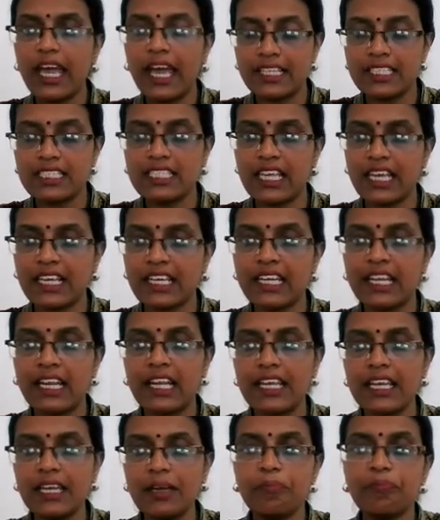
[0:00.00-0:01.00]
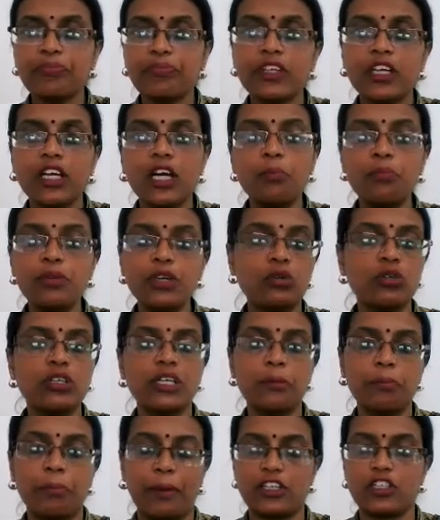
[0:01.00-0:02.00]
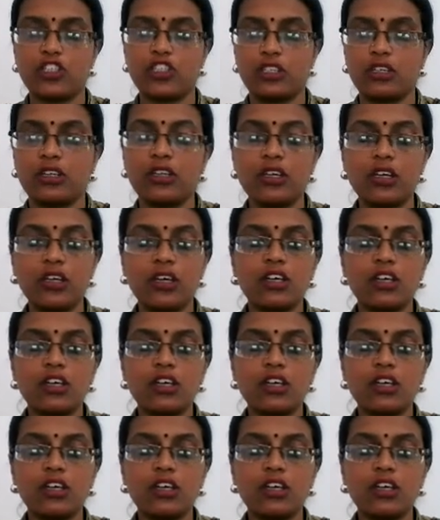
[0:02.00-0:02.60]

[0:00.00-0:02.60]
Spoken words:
and secondly, commuted pension.